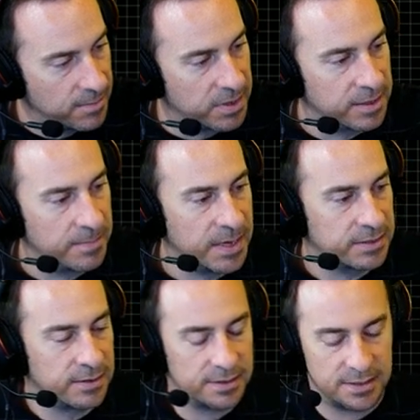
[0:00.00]
But the
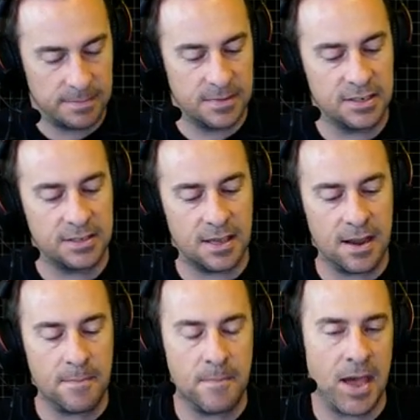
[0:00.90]
pixel is just
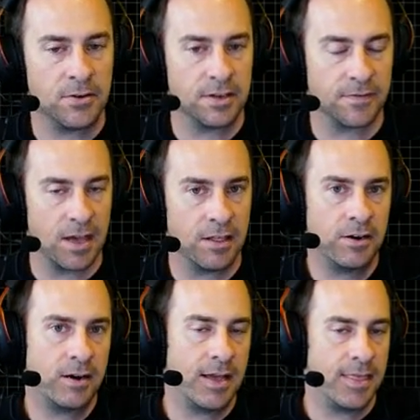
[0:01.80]
an amount of
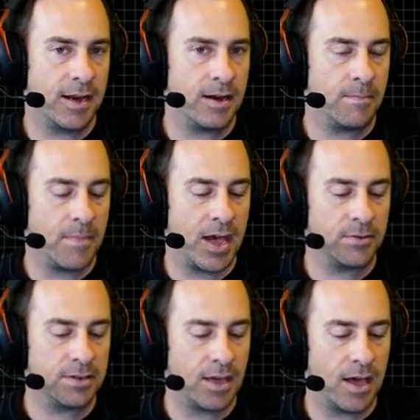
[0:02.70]
color and then an
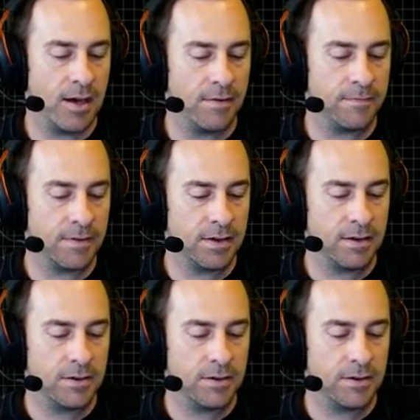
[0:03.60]
amount of